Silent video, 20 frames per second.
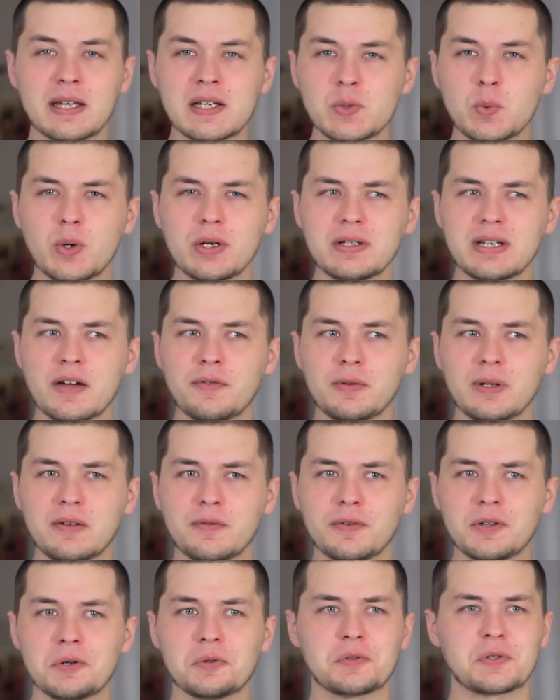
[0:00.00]
This one
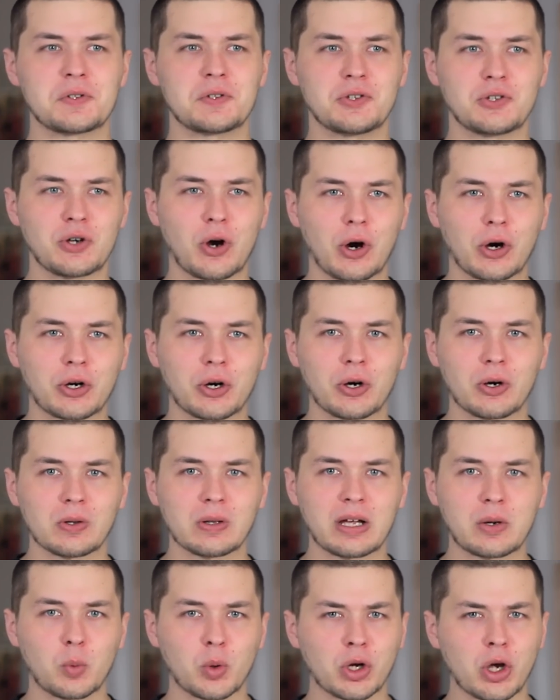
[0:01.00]
definitely feels
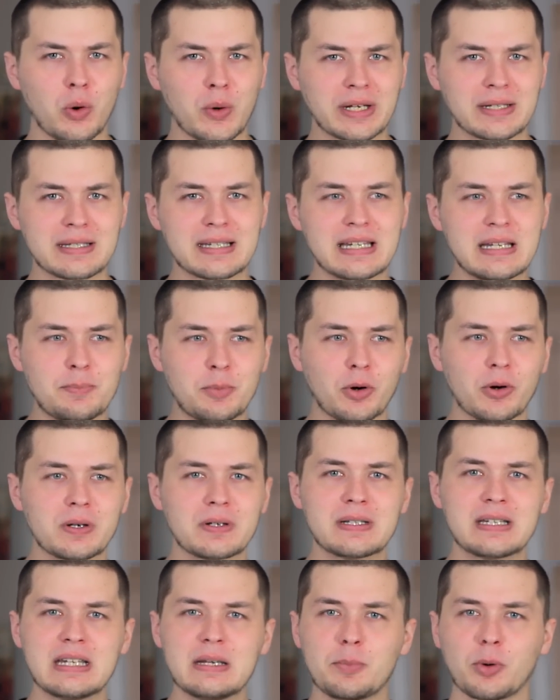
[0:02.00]
darker, like we're going deeper
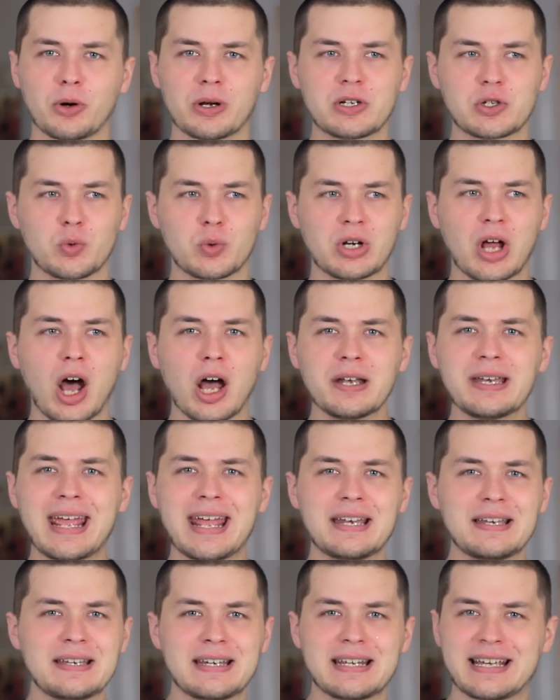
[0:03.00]
and deeper into an
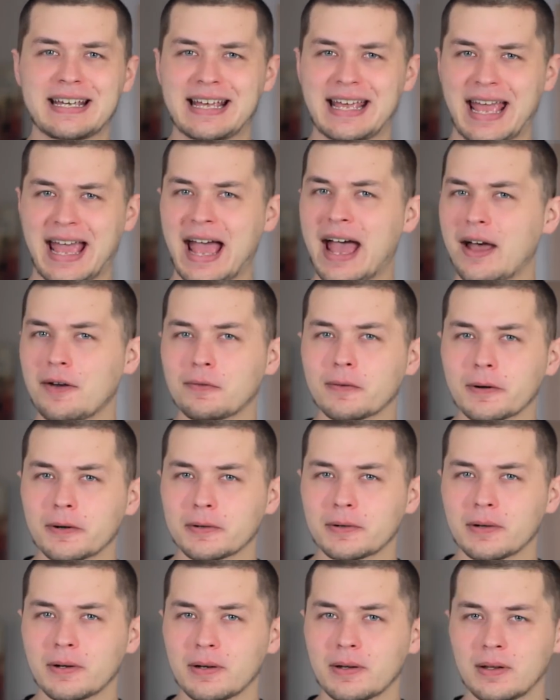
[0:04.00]
unending
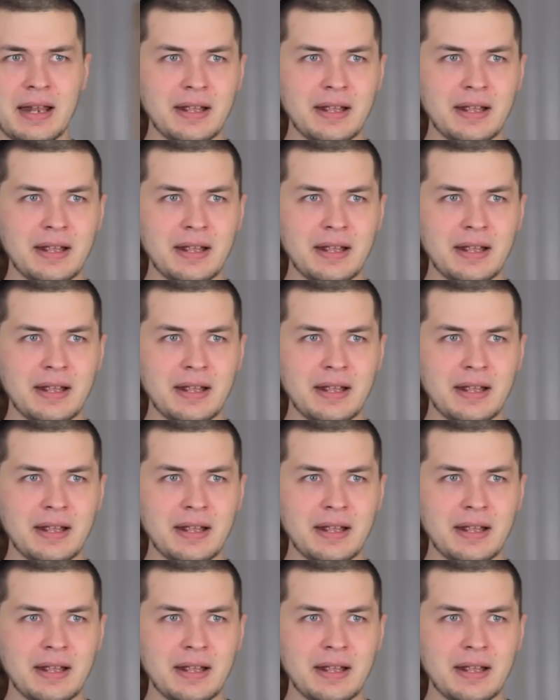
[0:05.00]
cavern.